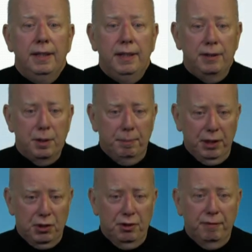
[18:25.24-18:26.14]
And there's a
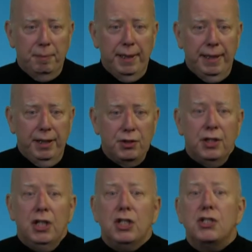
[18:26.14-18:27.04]
picture of the
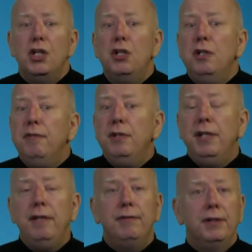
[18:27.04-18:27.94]
page. So if
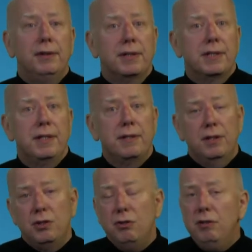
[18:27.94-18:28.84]
you need further
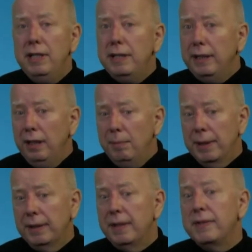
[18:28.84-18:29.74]
assistance, you need to
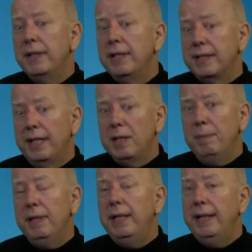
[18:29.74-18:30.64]
email us at
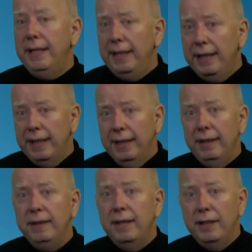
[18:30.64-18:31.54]

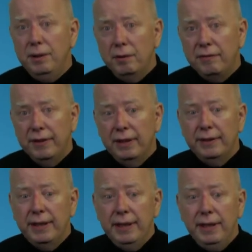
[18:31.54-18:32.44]

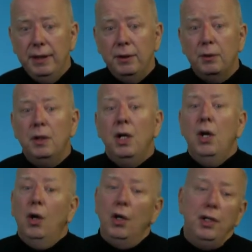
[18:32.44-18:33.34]
assessment@aa.ufl.edu,
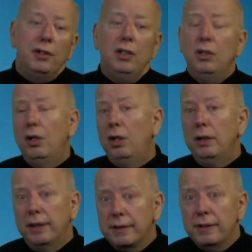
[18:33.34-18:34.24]
or you can
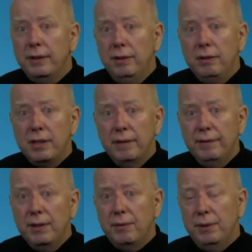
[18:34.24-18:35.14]
call us at
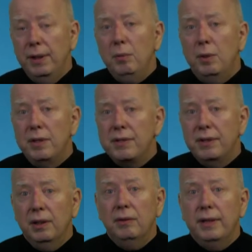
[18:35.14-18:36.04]

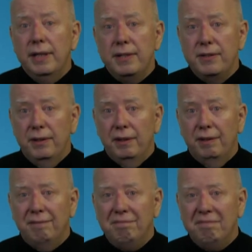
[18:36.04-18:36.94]

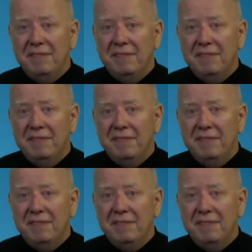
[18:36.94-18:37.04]
273-1090.